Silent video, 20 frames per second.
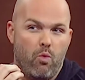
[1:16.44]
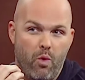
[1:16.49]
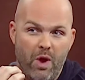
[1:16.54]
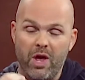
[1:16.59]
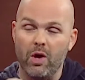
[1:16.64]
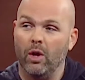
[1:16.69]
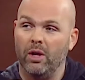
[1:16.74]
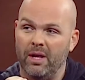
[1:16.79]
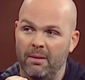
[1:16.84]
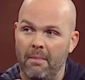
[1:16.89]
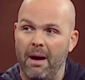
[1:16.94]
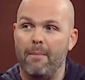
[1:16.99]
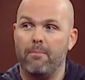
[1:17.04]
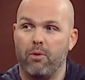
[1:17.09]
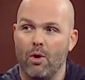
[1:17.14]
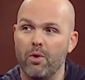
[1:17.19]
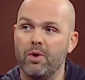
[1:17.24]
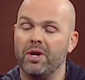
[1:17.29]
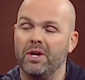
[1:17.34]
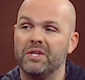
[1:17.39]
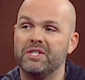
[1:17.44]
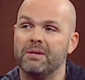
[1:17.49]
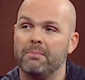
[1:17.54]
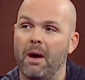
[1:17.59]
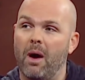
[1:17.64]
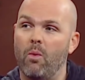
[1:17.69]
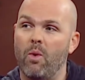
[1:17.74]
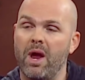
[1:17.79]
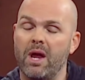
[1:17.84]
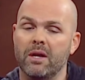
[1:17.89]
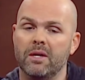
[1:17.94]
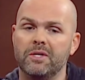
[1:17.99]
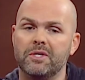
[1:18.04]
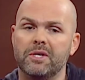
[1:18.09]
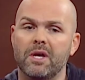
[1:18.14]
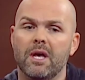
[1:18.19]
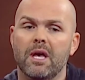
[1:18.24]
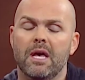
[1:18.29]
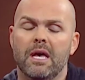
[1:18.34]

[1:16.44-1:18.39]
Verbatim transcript: real in my brokenness and my weakness